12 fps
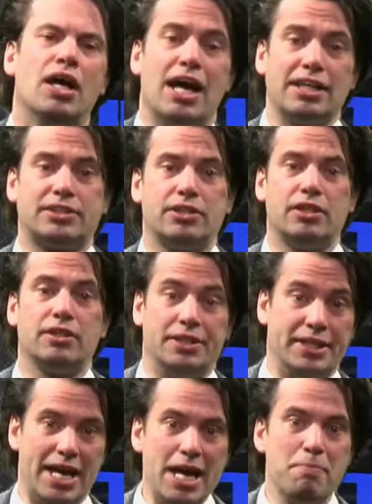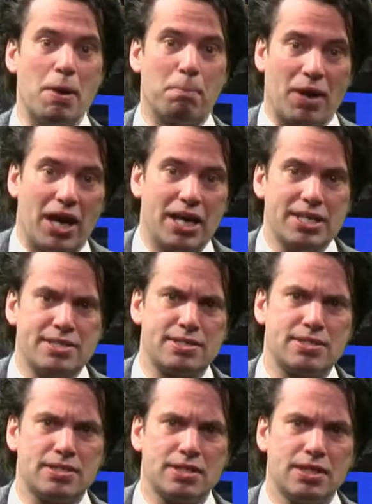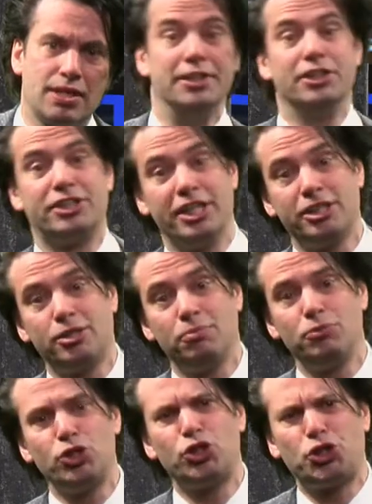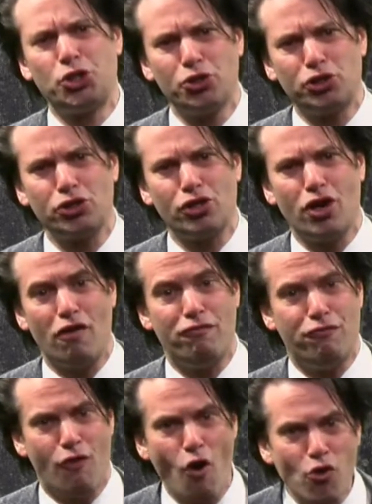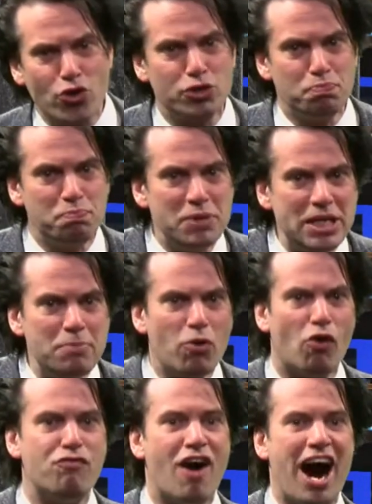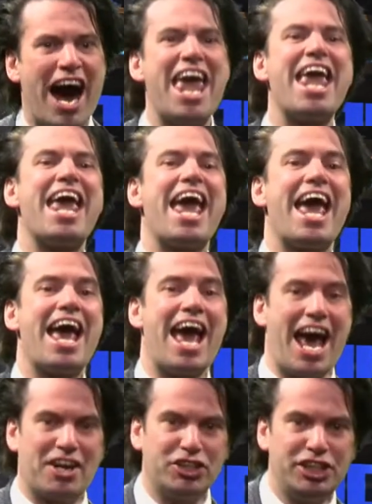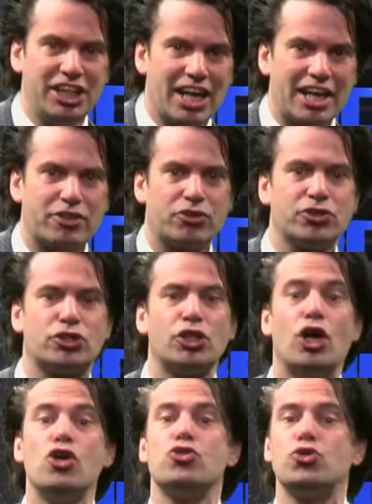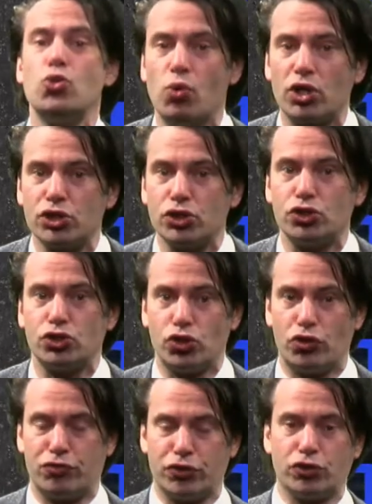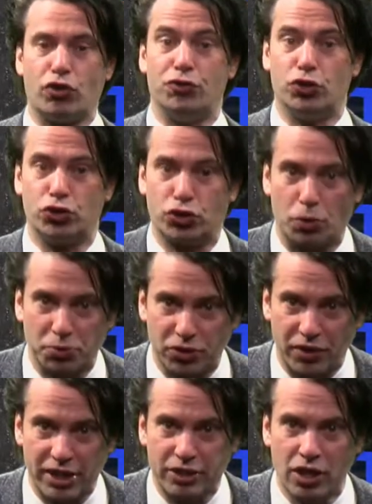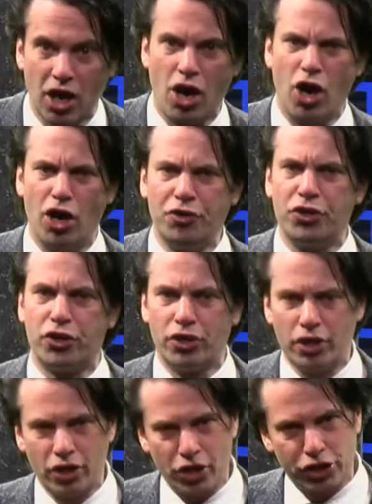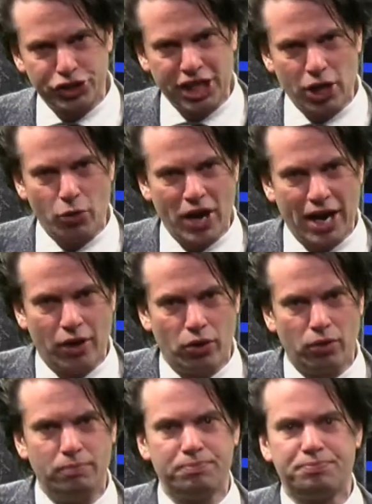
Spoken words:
As the name implies, the system shoots a focused beam of high-energy electrons towards the surface of the substrate under a shallow angle.